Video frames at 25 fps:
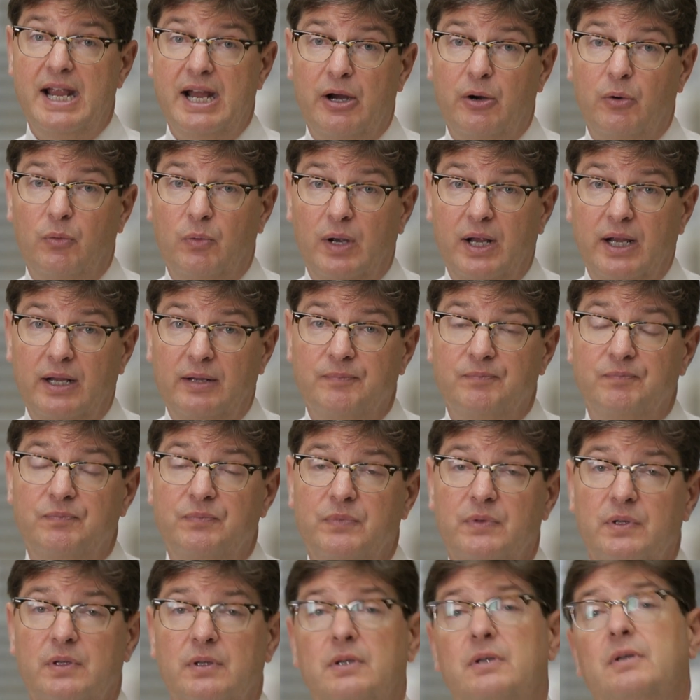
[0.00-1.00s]
airway.
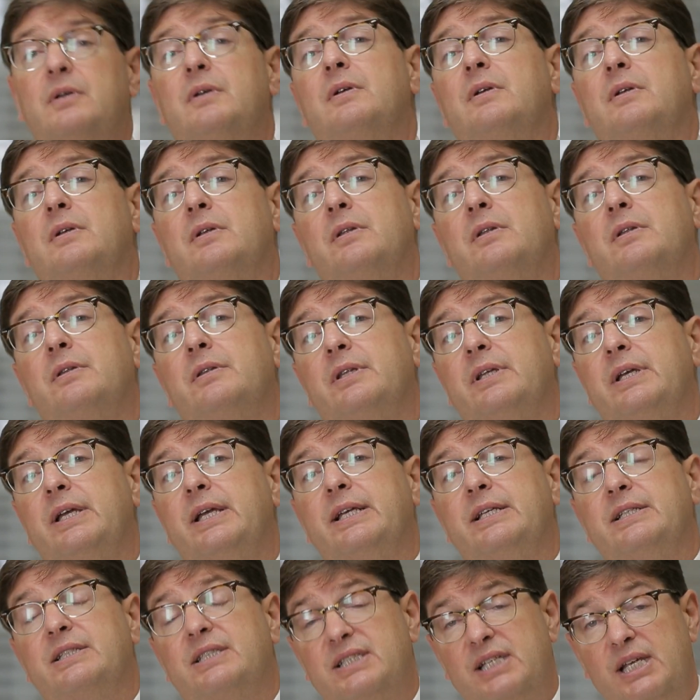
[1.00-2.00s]

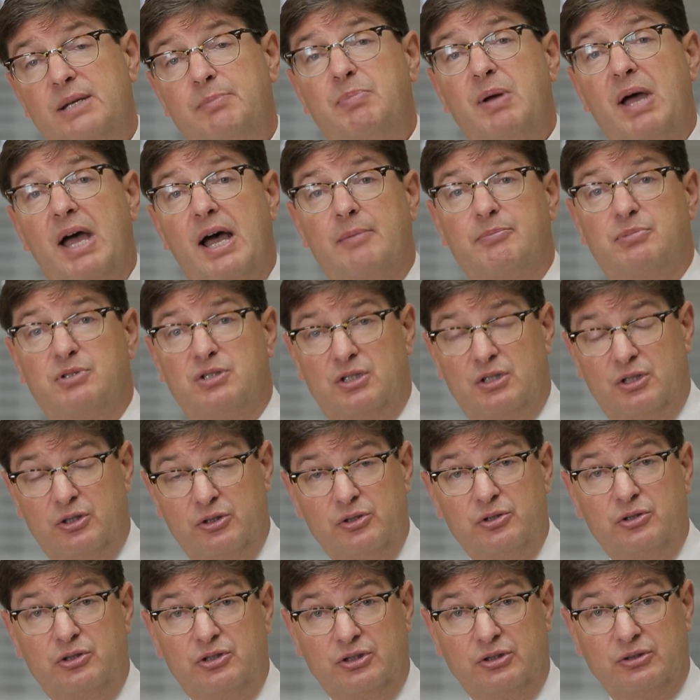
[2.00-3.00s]
The CPAP
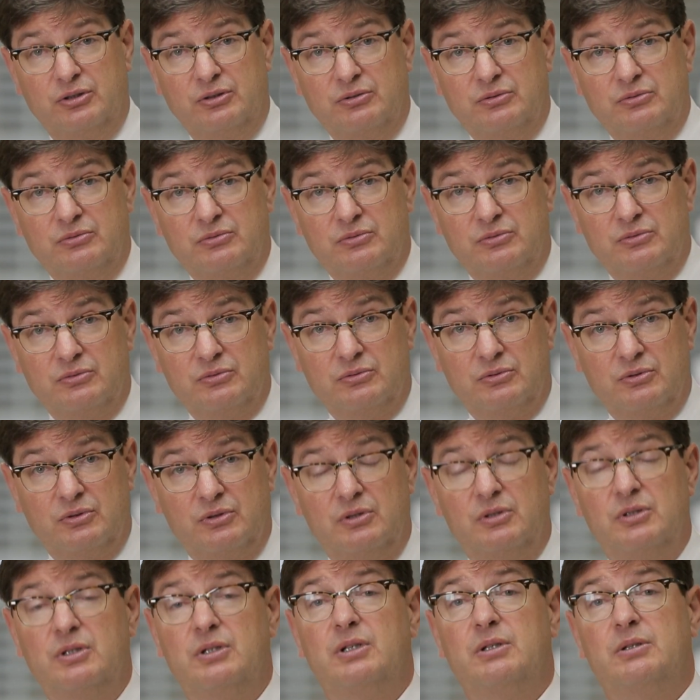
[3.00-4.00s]
solution
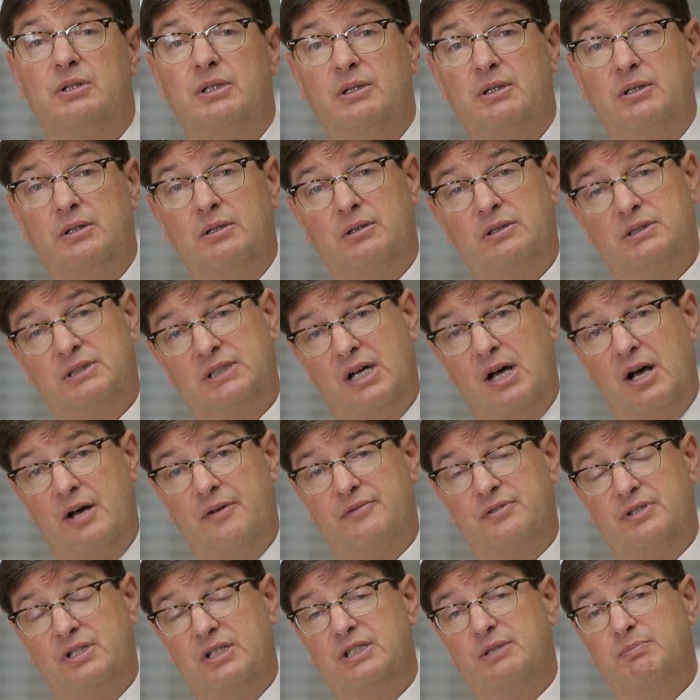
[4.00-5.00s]

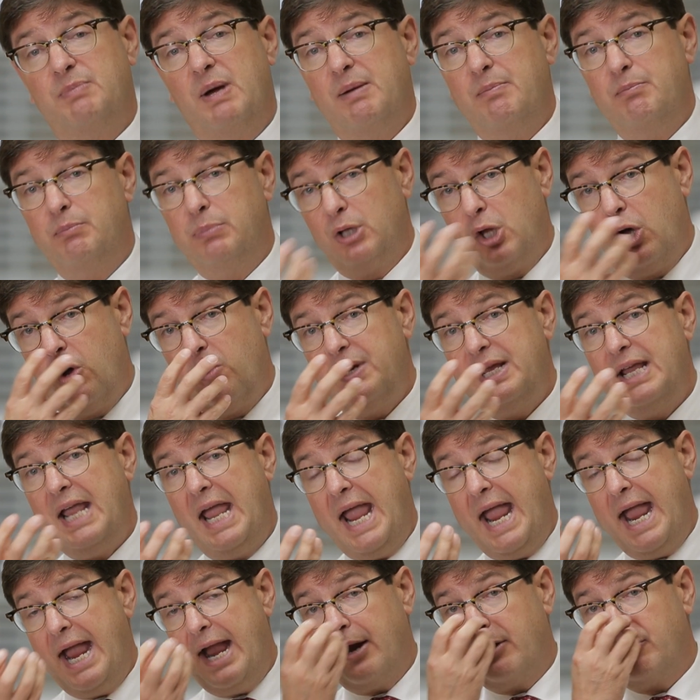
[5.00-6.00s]
solves this by blowing
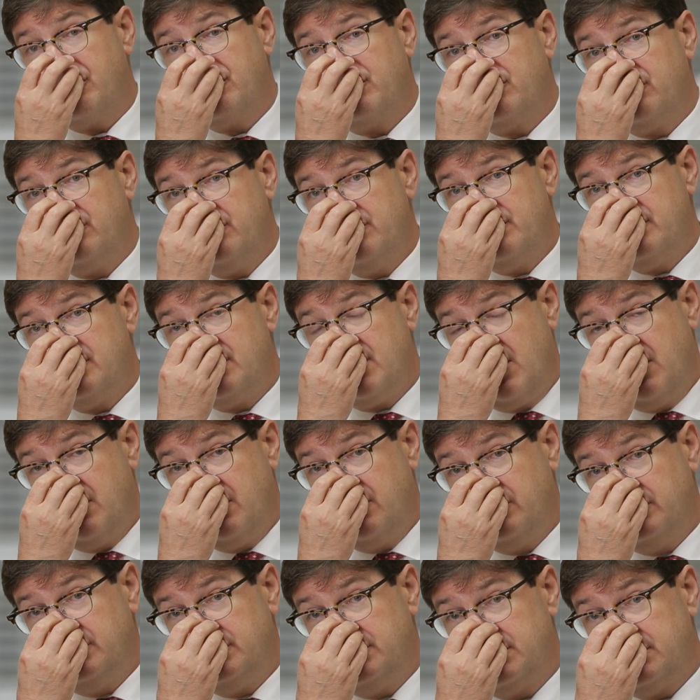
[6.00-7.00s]
air through the
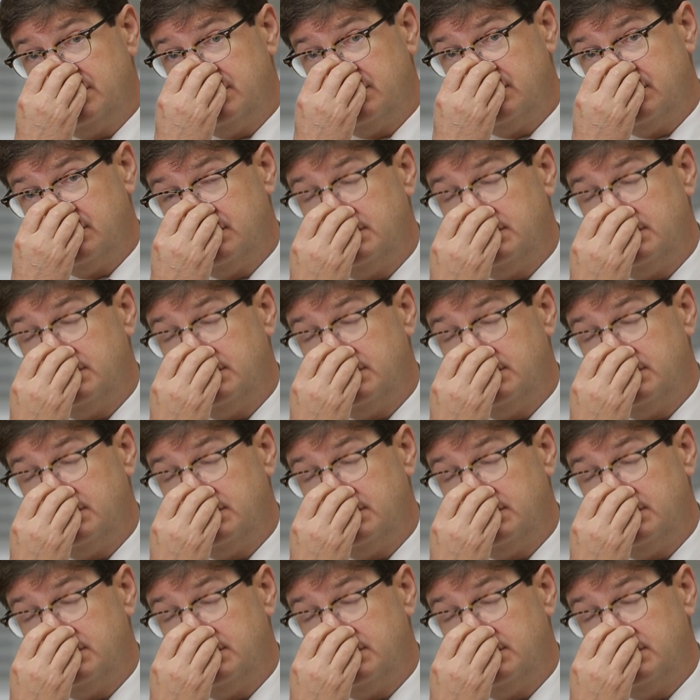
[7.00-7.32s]
nose